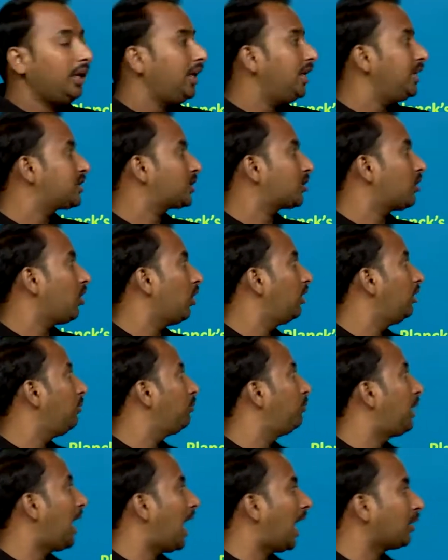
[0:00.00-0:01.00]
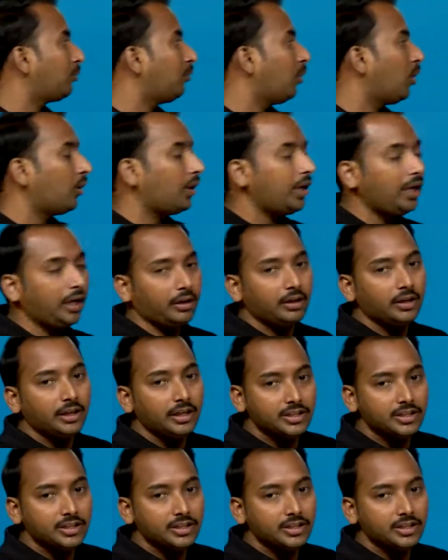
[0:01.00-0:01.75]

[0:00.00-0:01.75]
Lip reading: is called black body,